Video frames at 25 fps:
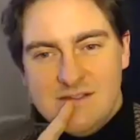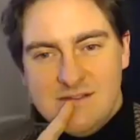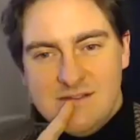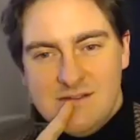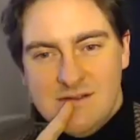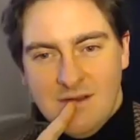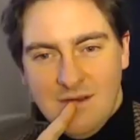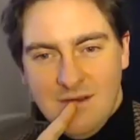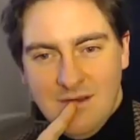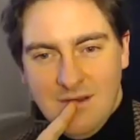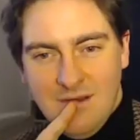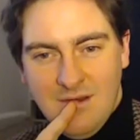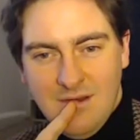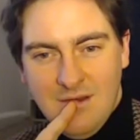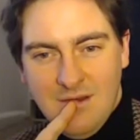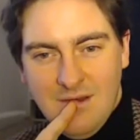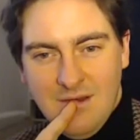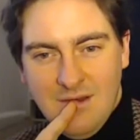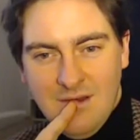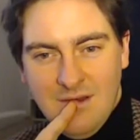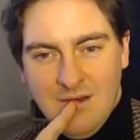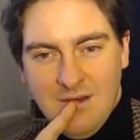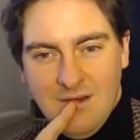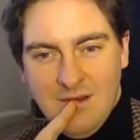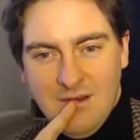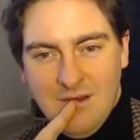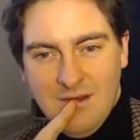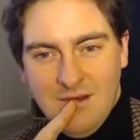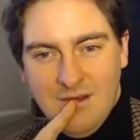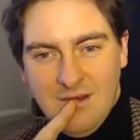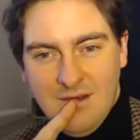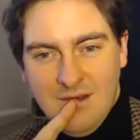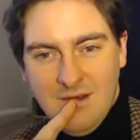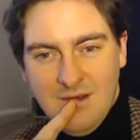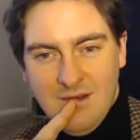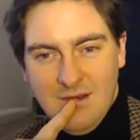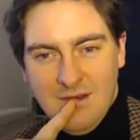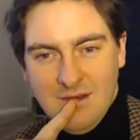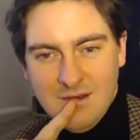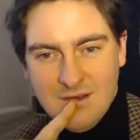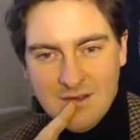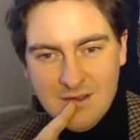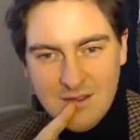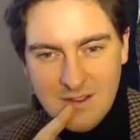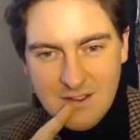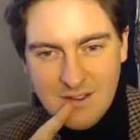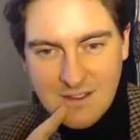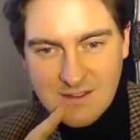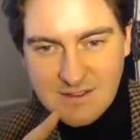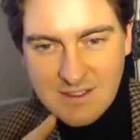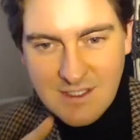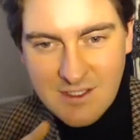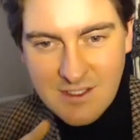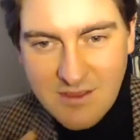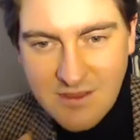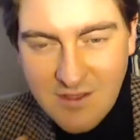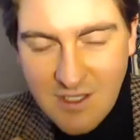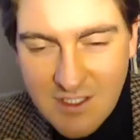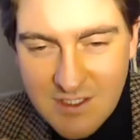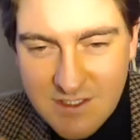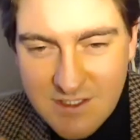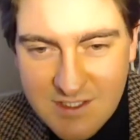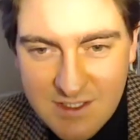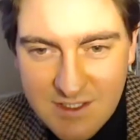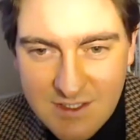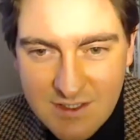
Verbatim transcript: Um, sorry? Cathartic? Cathar-